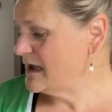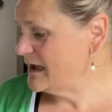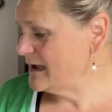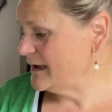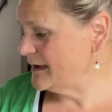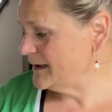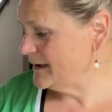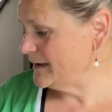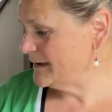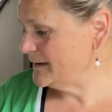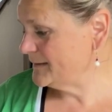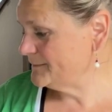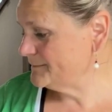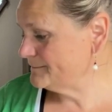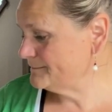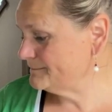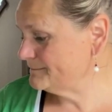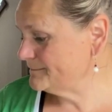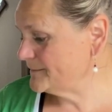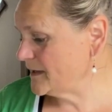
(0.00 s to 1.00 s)

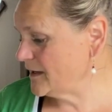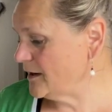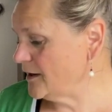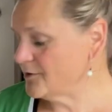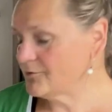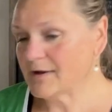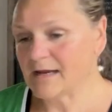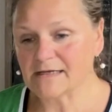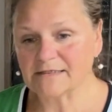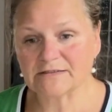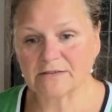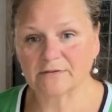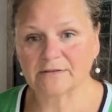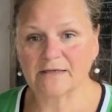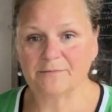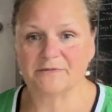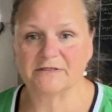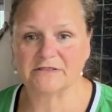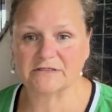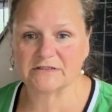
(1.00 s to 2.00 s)
all right, so
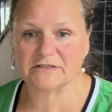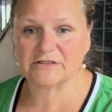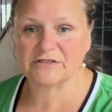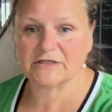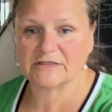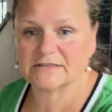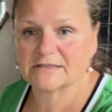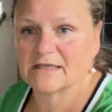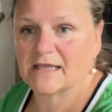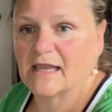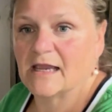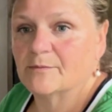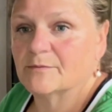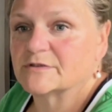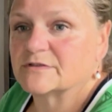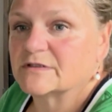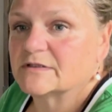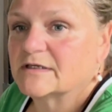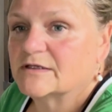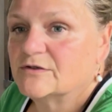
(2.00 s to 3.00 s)
let me just adjust the camera
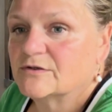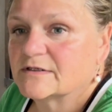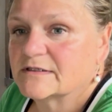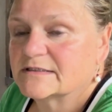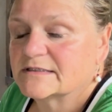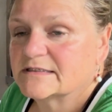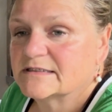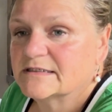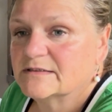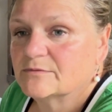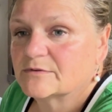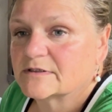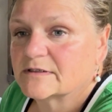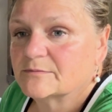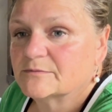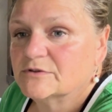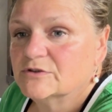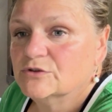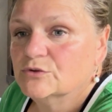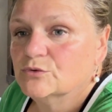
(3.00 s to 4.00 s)
so that you can see what
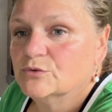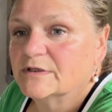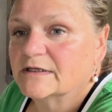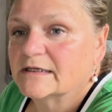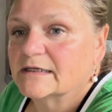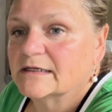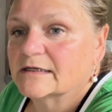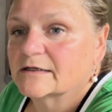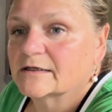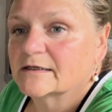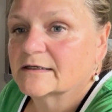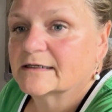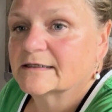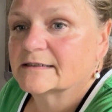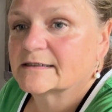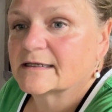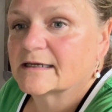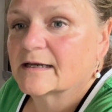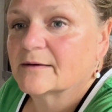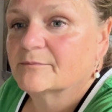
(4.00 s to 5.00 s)
I'm doing here
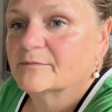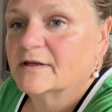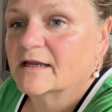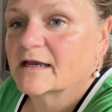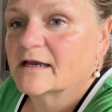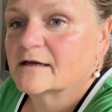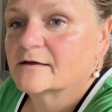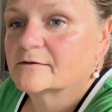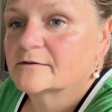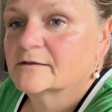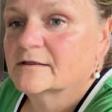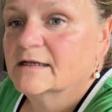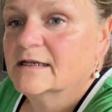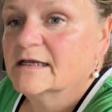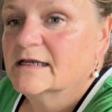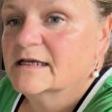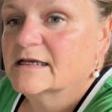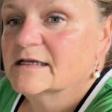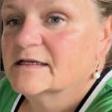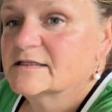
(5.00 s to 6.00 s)
and come down.
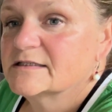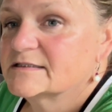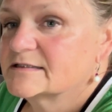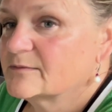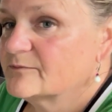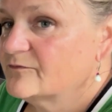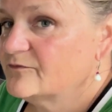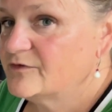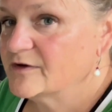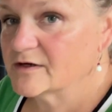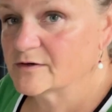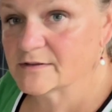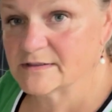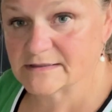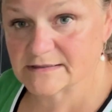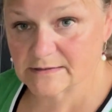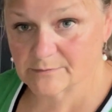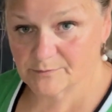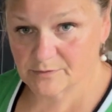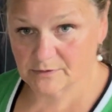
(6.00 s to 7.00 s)
Some very
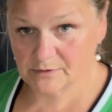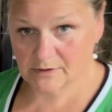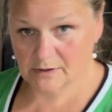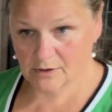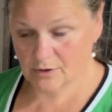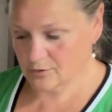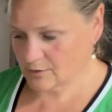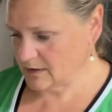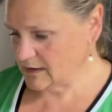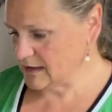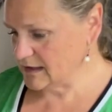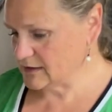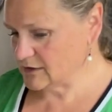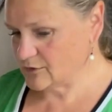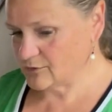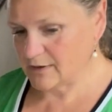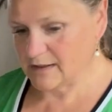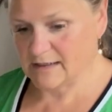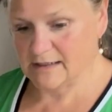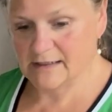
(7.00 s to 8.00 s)
simple
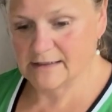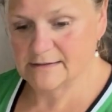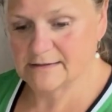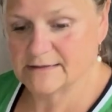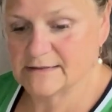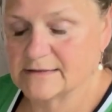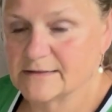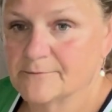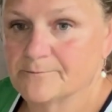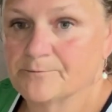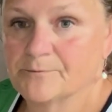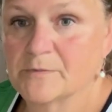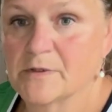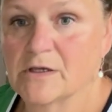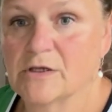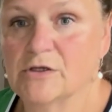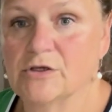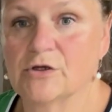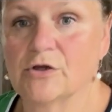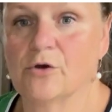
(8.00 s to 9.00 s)
ingredients.
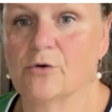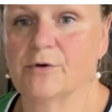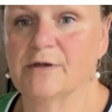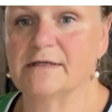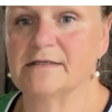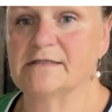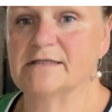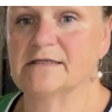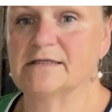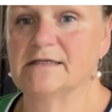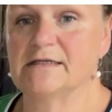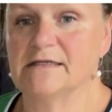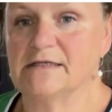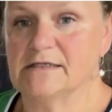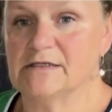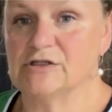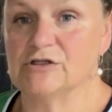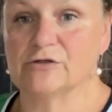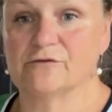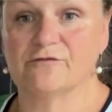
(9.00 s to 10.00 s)
You're going to
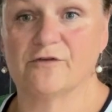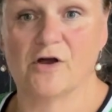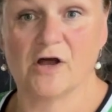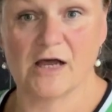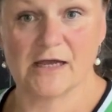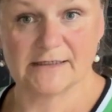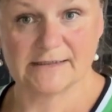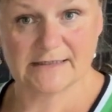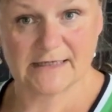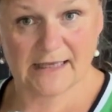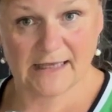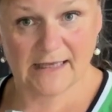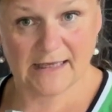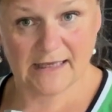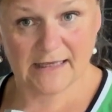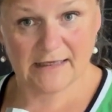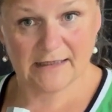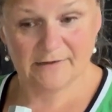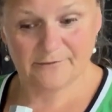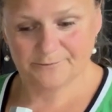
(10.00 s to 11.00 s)
need your
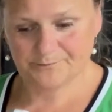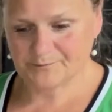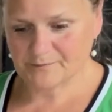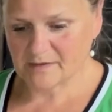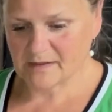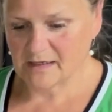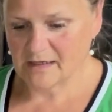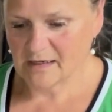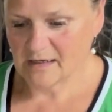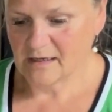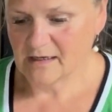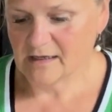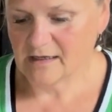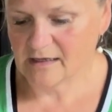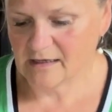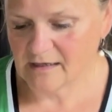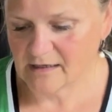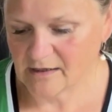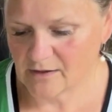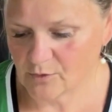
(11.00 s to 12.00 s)
vodka,
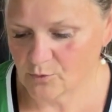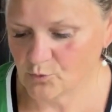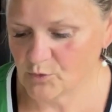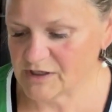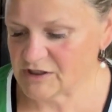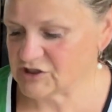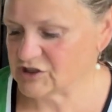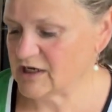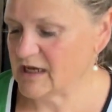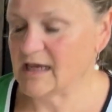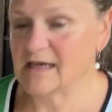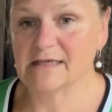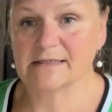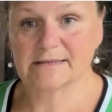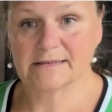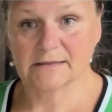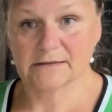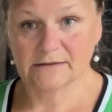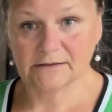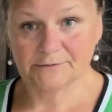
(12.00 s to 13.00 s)
witch
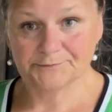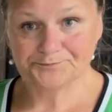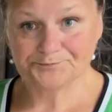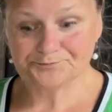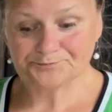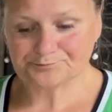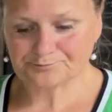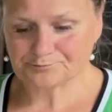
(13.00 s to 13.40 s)
hazel,